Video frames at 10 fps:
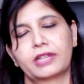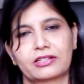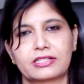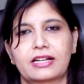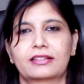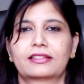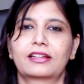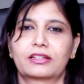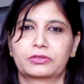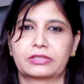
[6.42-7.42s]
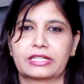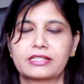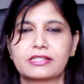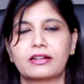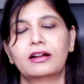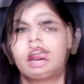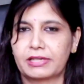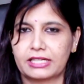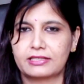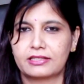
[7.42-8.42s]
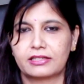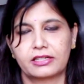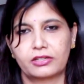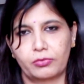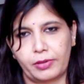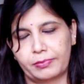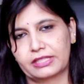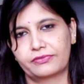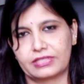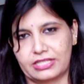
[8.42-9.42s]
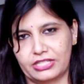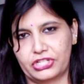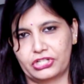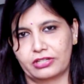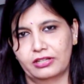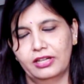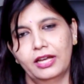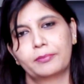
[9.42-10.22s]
Dr. Shantala Rudresh. I'm a consultant homeopathic physician